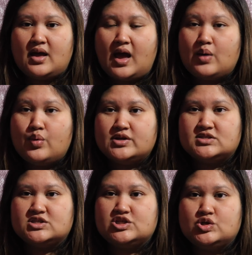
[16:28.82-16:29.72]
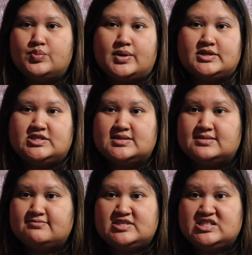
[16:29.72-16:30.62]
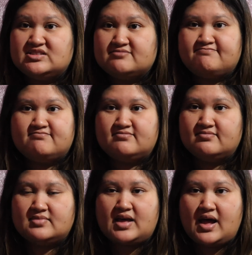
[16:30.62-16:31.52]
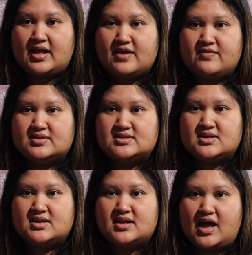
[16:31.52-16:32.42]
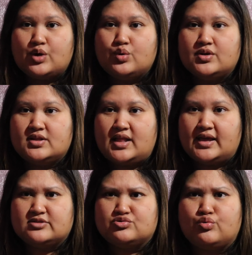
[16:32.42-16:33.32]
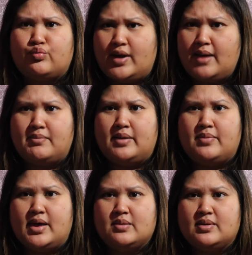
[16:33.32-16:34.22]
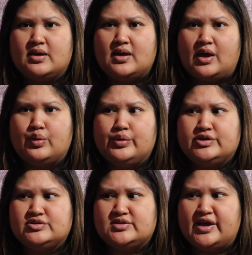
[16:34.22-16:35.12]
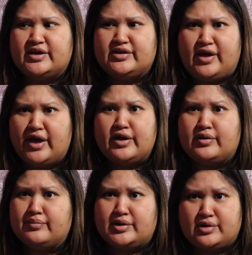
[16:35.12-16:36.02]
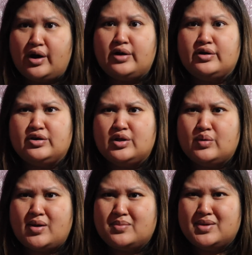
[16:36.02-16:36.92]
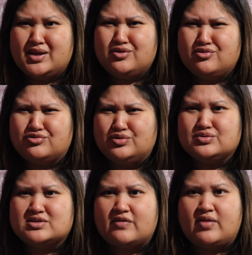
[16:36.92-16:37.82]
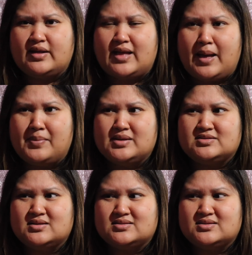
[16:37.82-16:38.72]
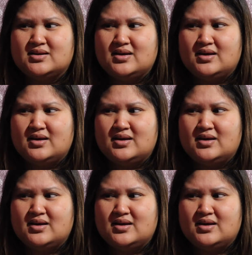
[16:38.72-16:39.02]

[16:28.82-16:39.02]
I wanted to do it, but she's she just God even did it. I couldn't like just grab my baby. I couldn't just like yank my daughter. You know what I mean? You don't do stuff like that. But it's just